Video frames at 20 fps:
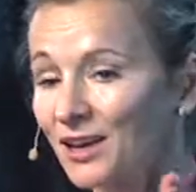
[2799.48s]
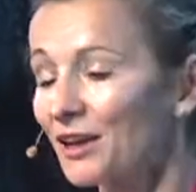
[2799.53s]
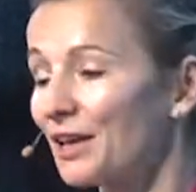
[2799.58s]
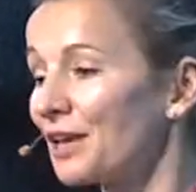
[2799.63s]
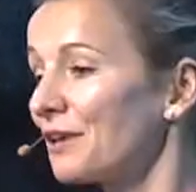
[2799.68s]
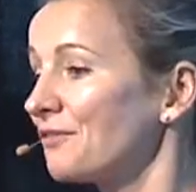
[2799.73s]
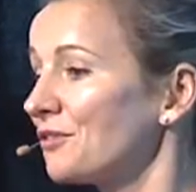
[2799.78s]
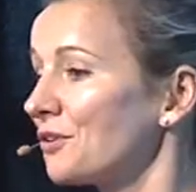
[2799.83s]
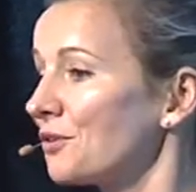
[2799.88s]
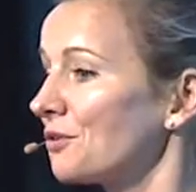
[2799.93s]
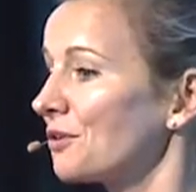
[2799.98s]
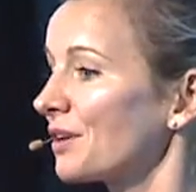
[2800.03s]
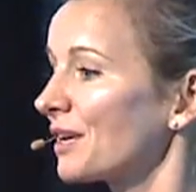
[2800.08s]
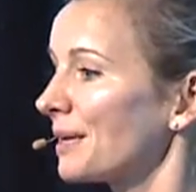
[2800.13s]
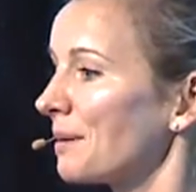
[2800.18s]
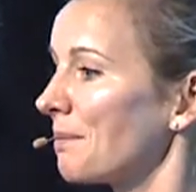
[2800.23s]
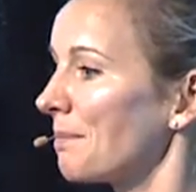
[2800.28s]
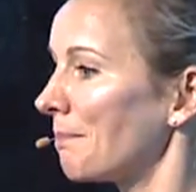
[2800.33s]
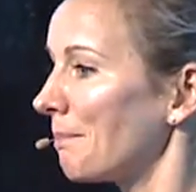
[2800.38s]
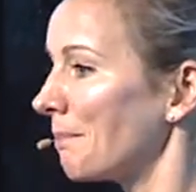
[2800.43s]
If you
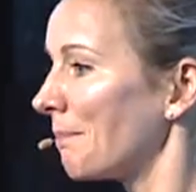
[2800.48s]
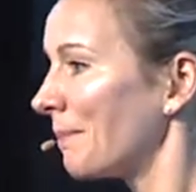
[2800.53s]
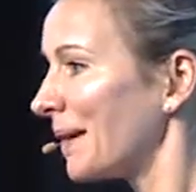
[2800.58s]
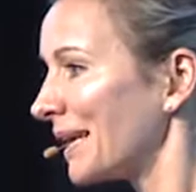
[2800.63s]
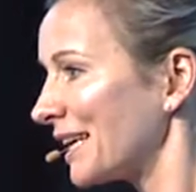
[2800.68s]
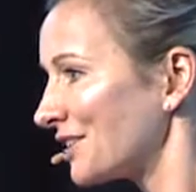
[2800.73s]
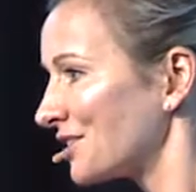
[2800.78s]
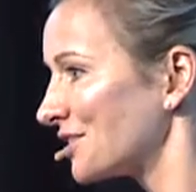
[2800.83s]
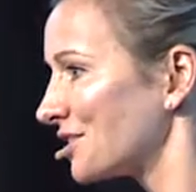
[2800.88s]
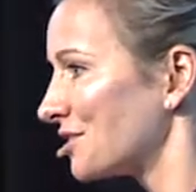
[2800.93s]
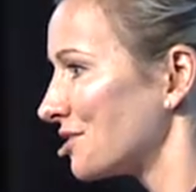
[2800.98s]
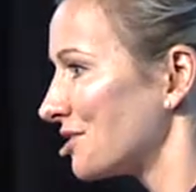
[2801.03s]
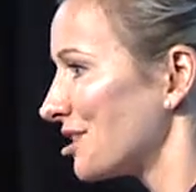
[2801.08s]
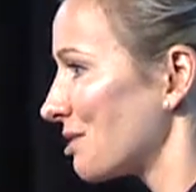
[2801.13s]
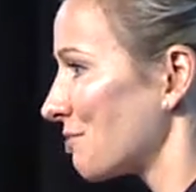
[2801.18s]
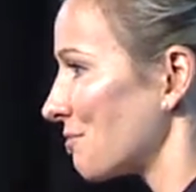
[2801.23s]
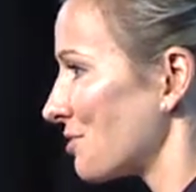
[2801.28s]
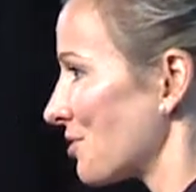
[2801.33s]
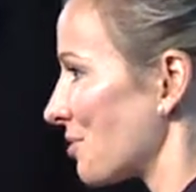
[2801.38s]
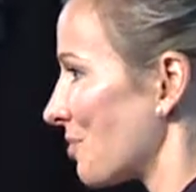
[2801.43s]
can manage to do that
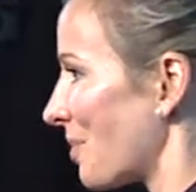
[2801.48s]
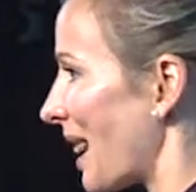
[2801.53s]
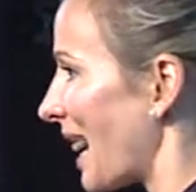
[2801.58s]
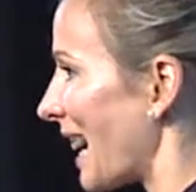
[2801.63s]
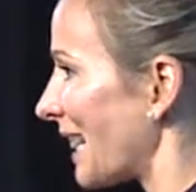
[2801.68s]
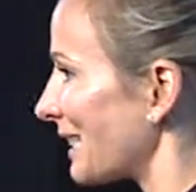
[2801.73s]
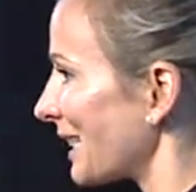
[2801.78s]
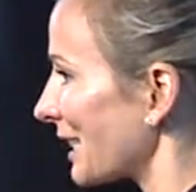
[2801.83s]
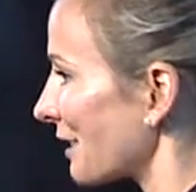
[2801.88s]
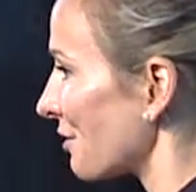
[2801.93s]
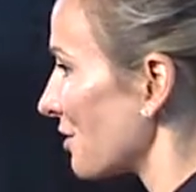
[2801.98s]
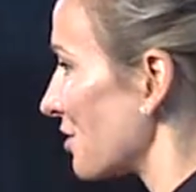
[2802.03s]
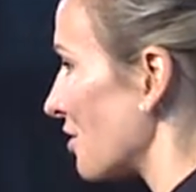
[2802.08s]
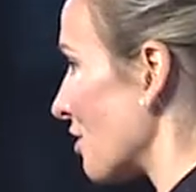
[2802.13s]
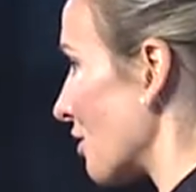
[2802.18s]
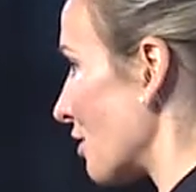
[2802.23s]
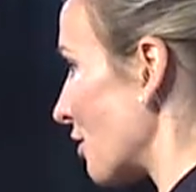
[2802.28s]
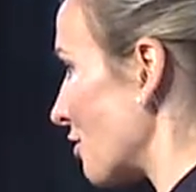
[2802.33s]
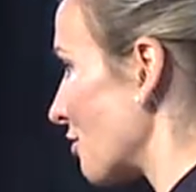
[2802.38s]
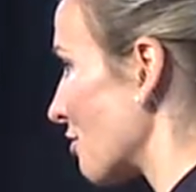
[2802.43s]
with your partner and you
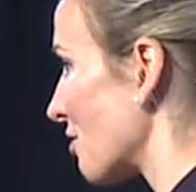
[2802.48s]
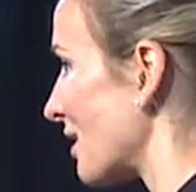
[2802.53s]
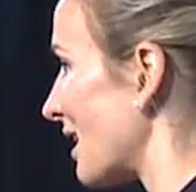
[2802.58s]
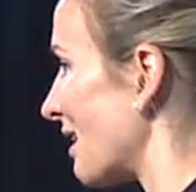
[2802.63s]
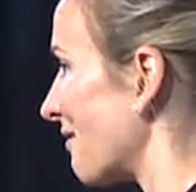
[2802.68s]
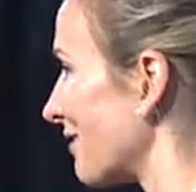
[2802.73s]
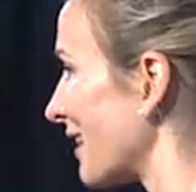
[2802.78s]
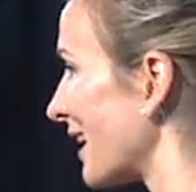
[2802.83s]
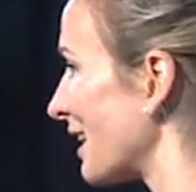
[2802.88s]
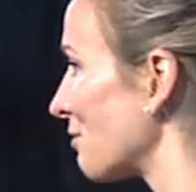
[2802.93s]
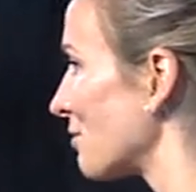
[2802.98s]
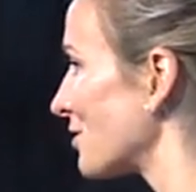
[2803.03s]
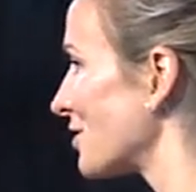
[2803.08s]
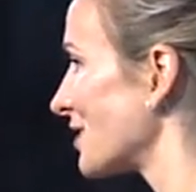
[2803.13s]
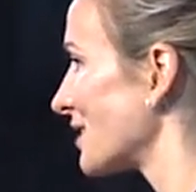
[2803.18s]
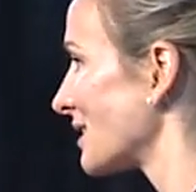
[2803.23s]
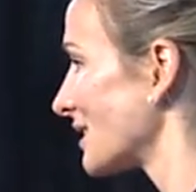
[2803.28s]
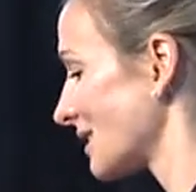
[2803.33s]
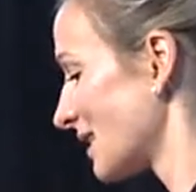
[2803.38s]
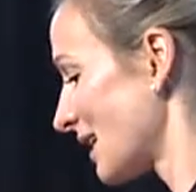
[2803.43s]
learn your love
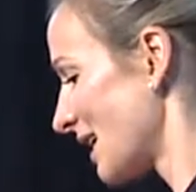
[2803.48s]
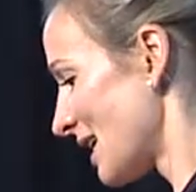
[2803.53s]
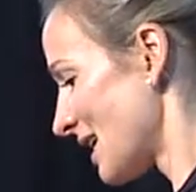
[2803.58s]
languages,